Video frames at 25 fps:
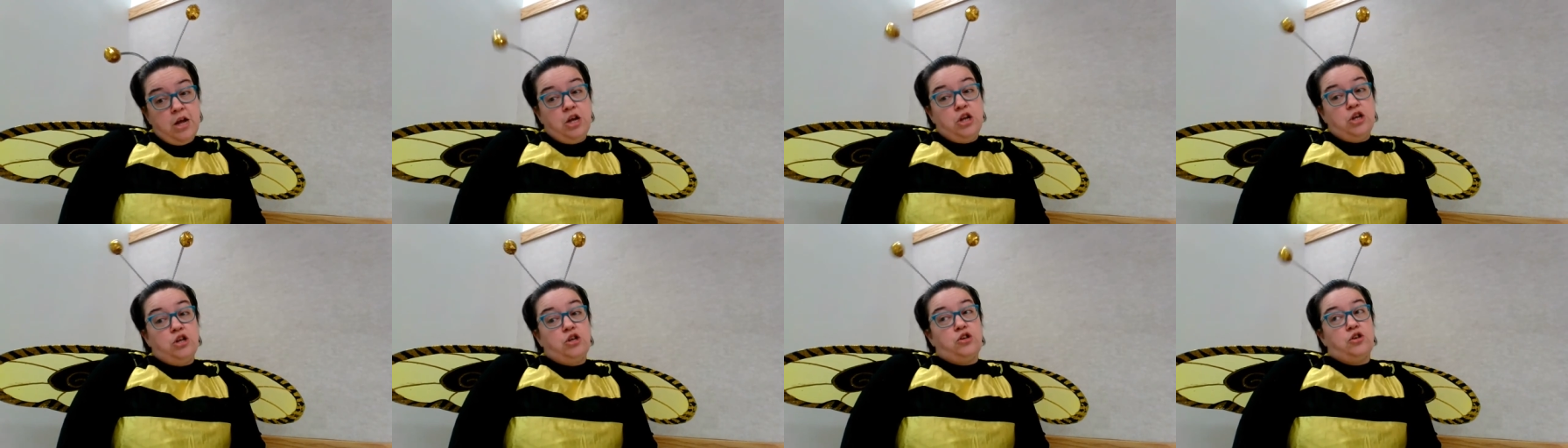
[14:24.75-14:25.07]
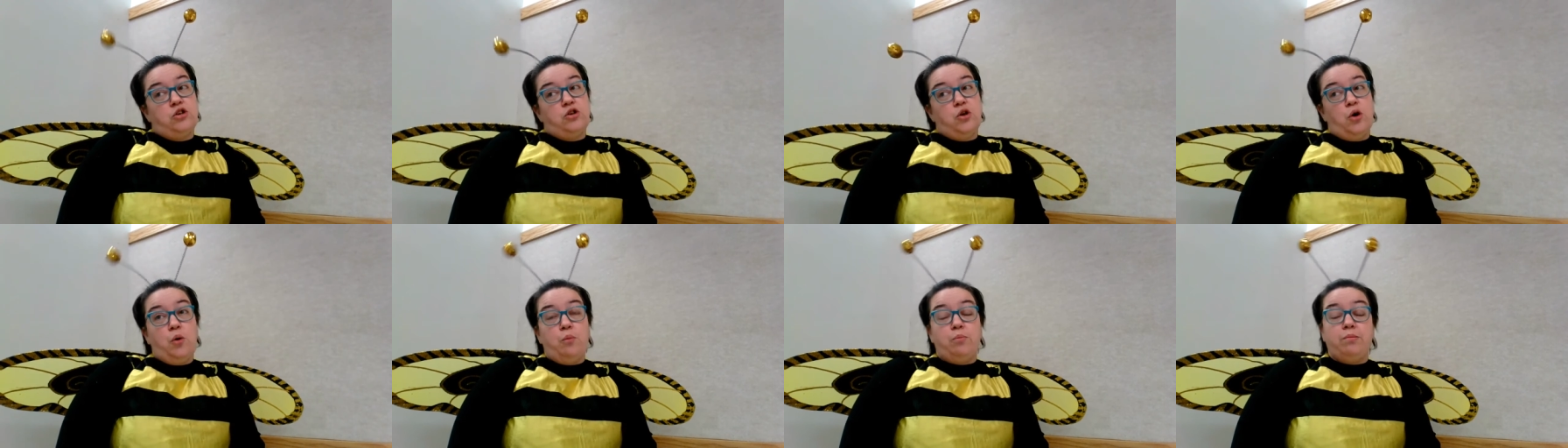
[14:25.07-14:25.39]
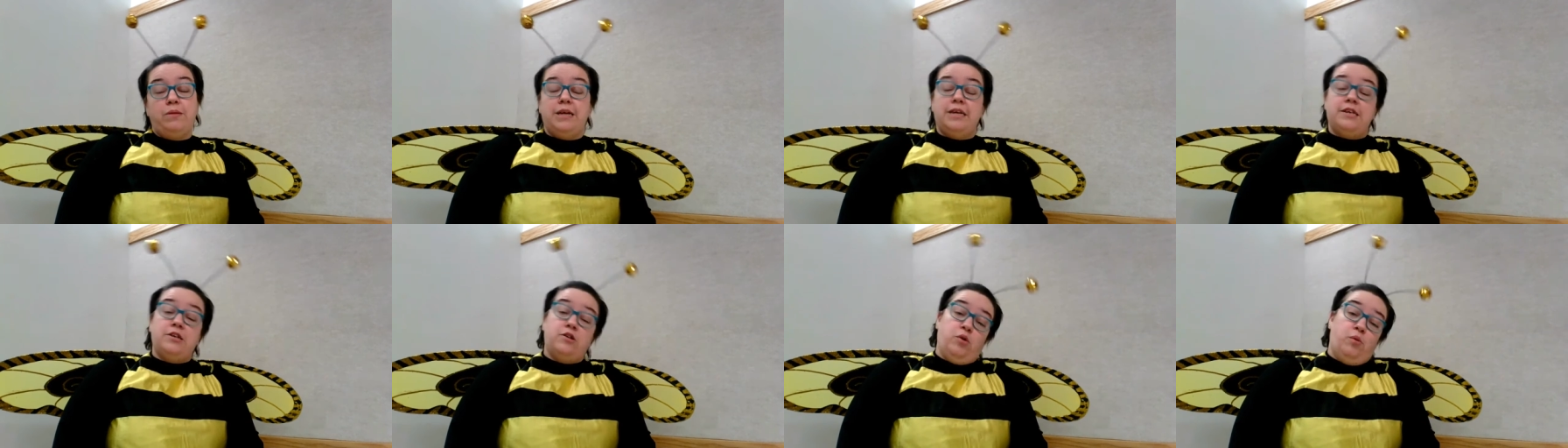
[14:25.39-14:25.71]
So
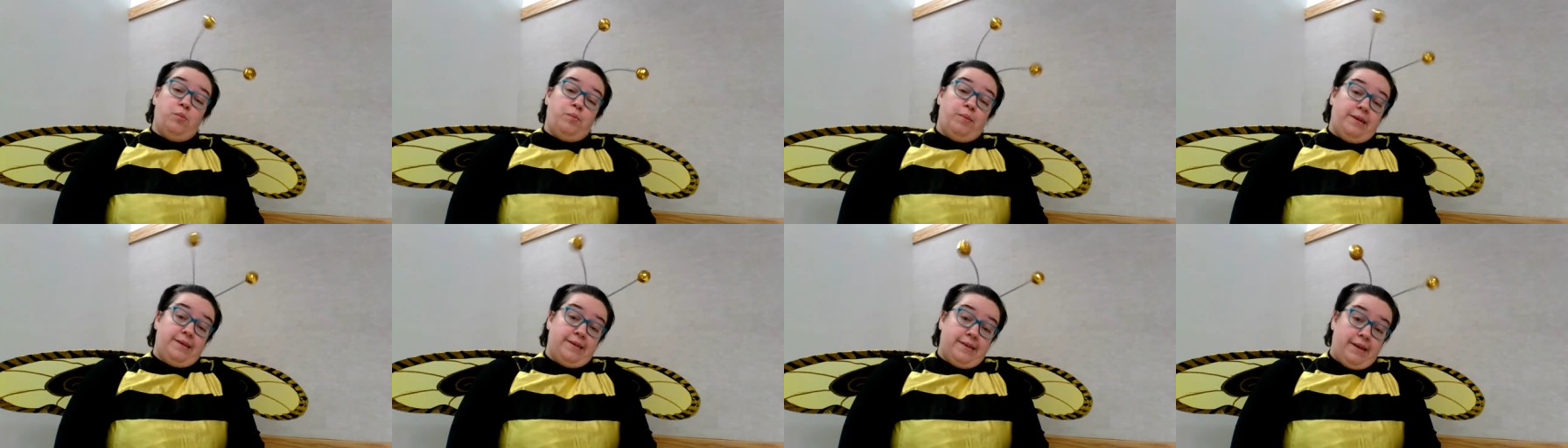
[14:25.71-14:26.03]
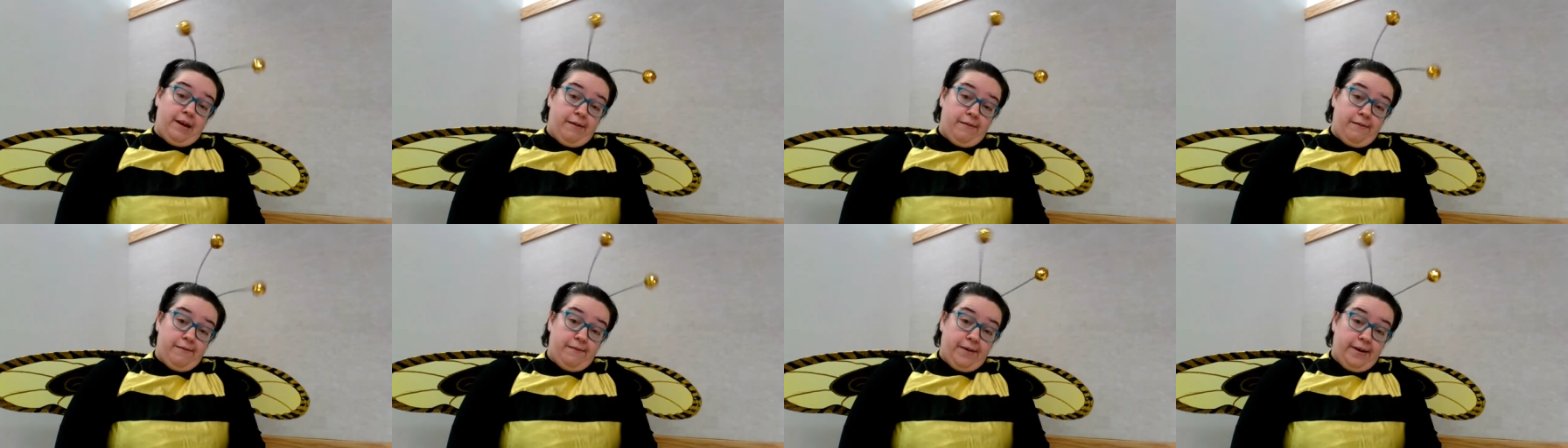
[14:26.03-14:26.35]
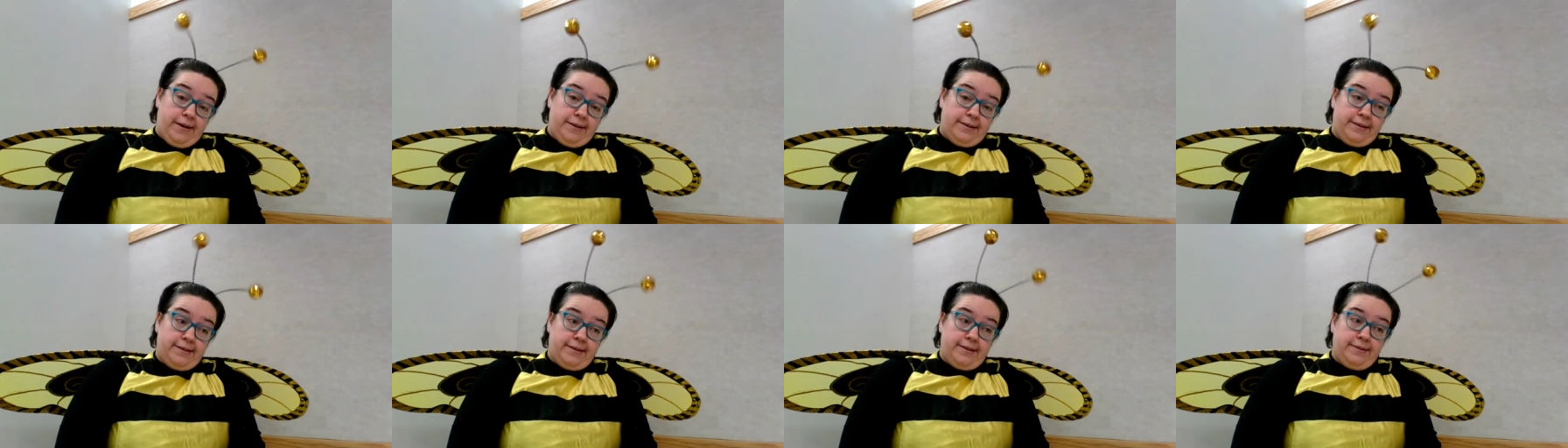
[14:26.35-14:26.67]
please don't be scared of
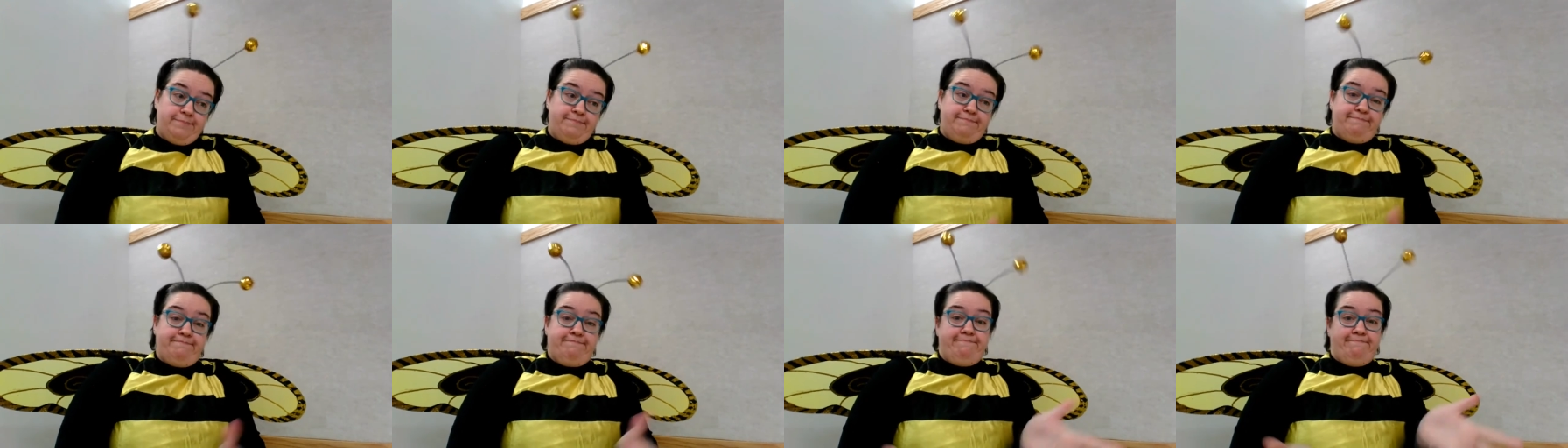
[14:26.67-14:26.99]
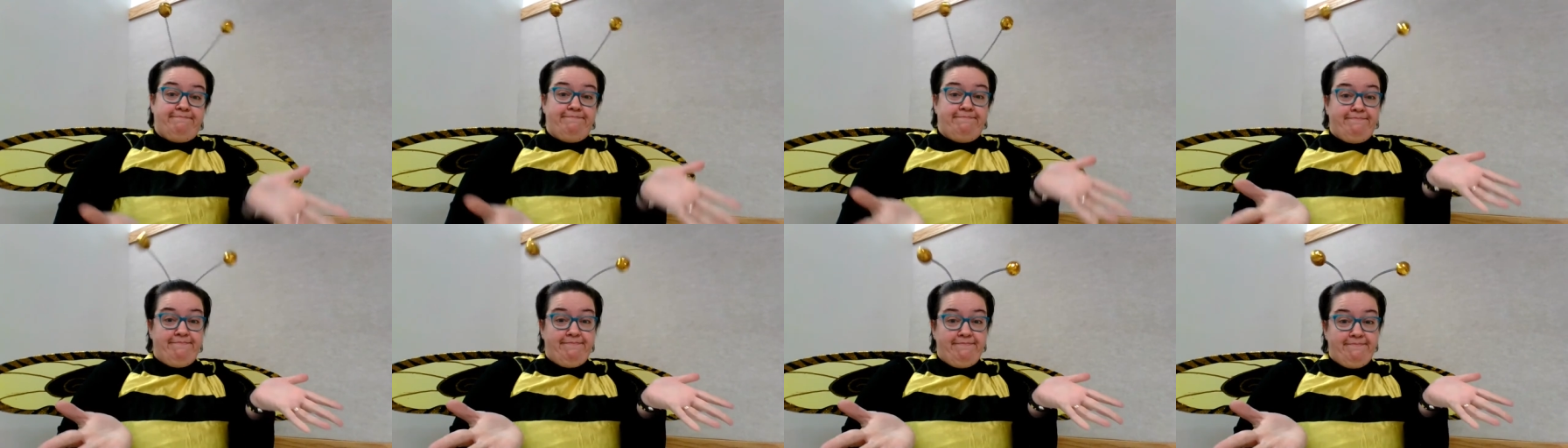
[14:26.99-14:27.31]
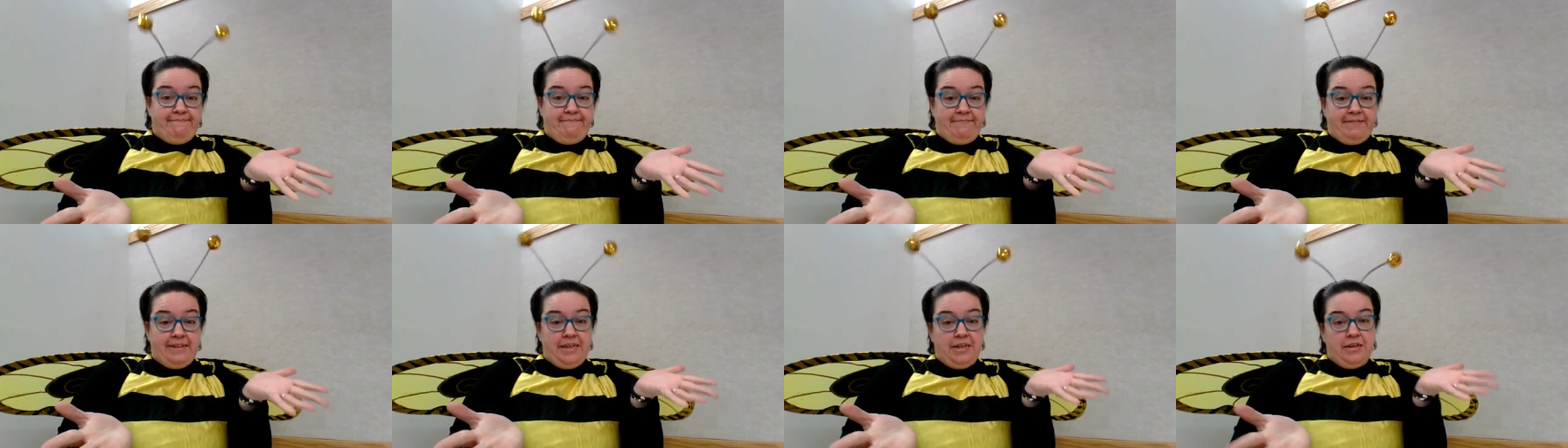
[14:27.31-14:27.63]
us.
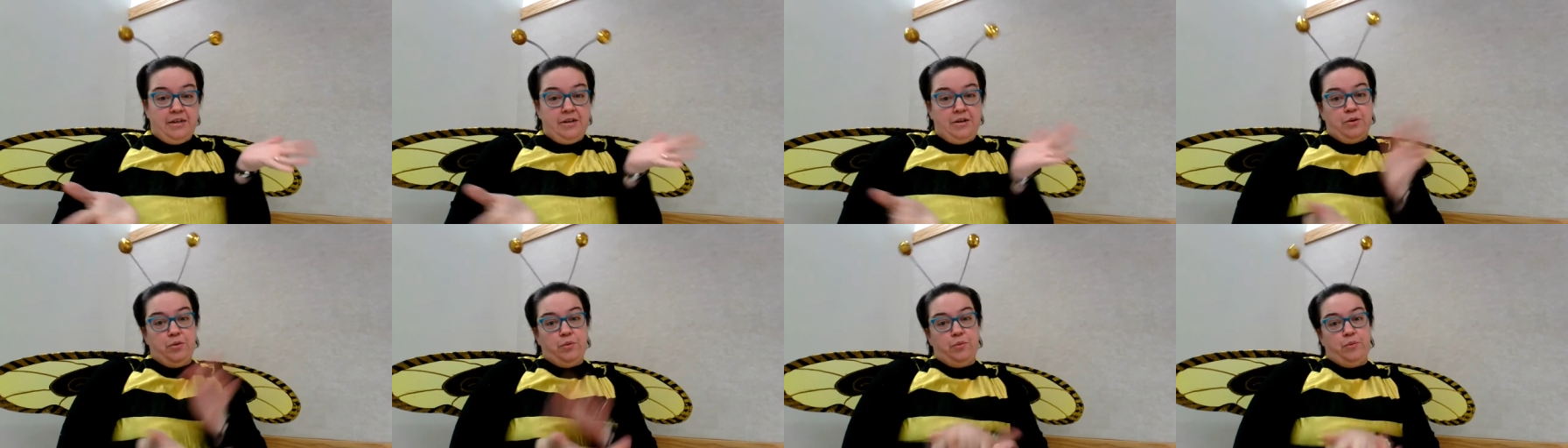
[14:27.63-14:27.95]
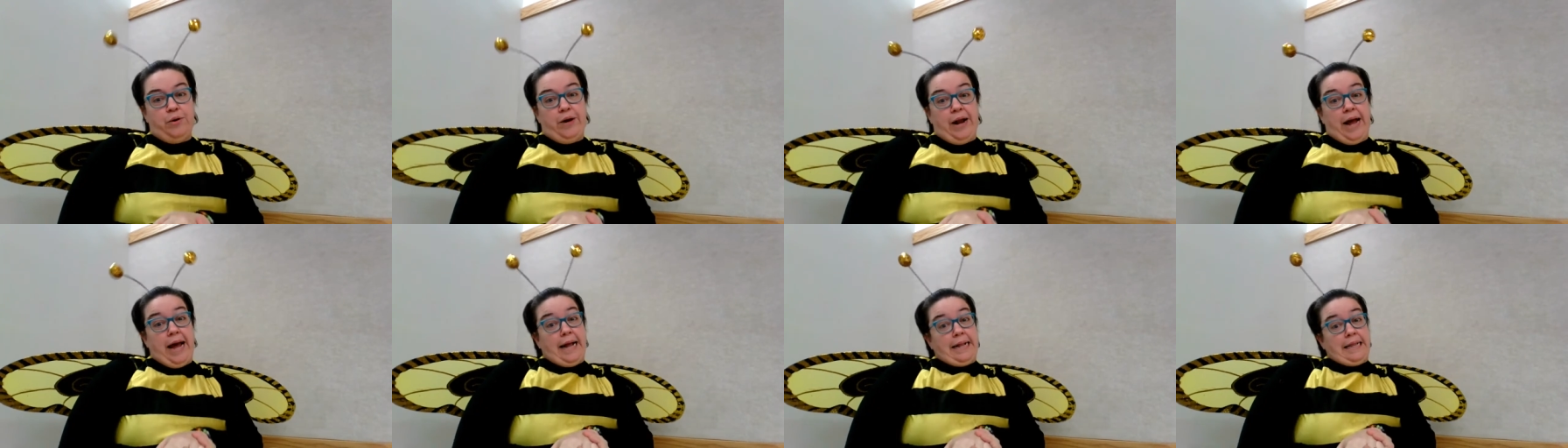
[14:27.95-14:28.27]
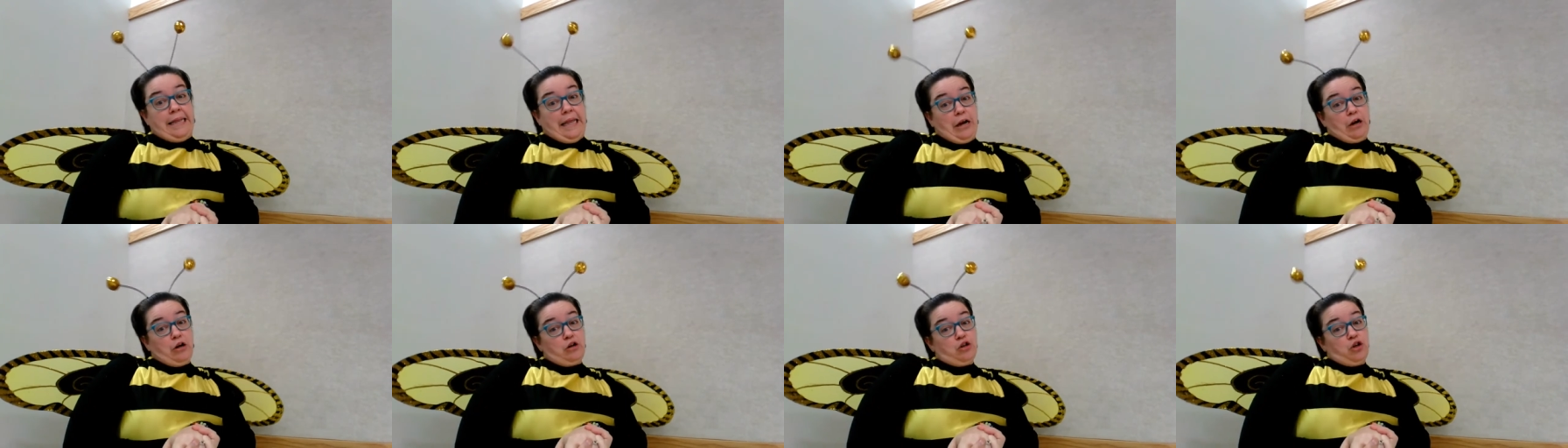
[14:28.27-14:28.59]
We're not
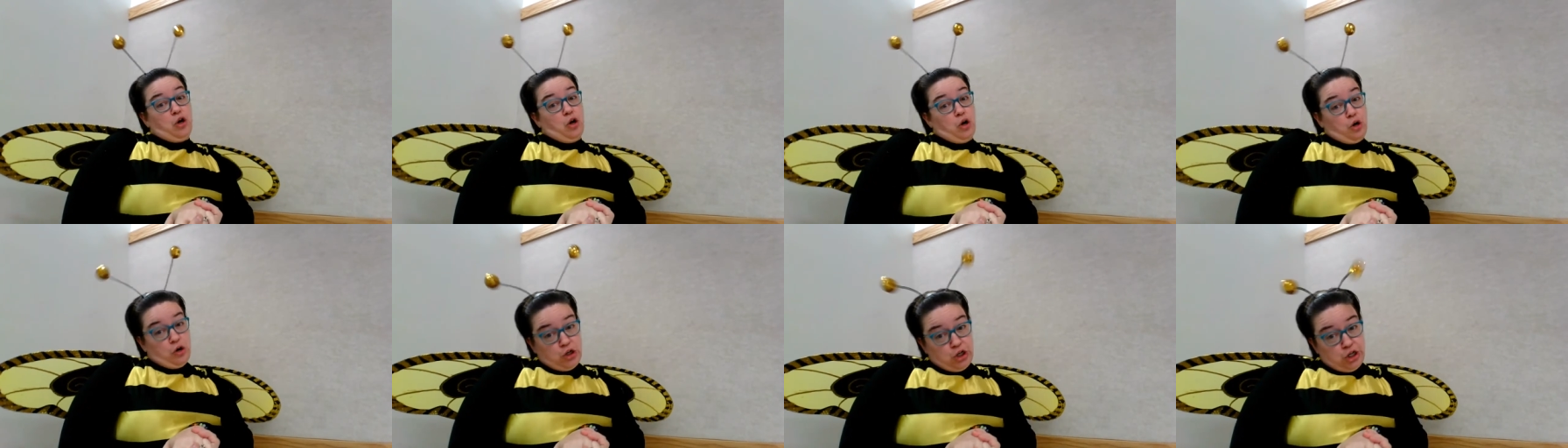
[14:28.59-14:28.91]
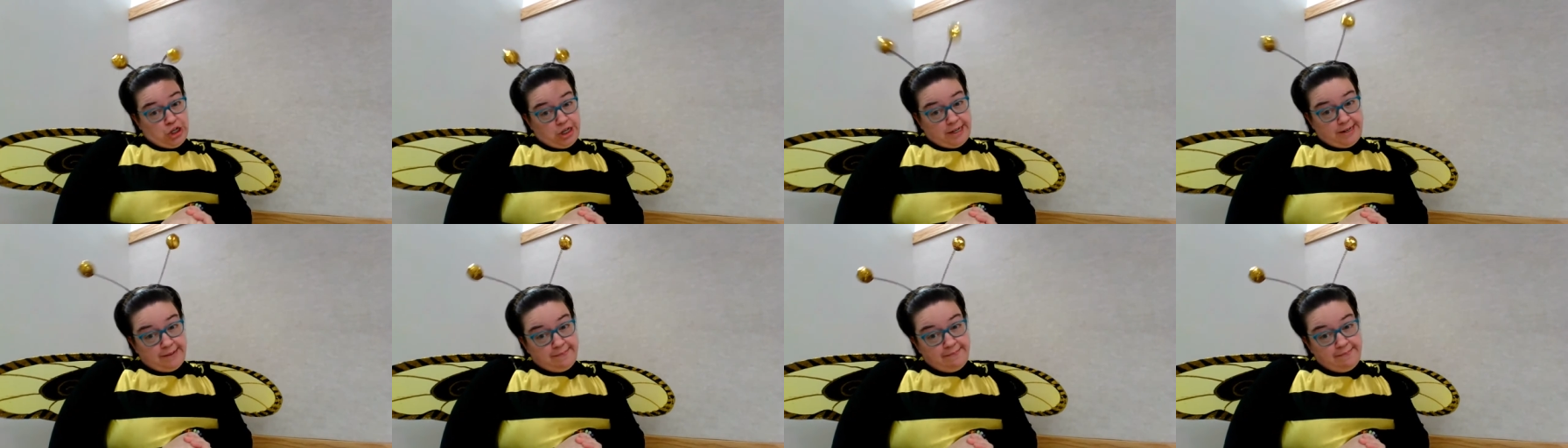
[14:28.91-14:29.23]
there to hurt you.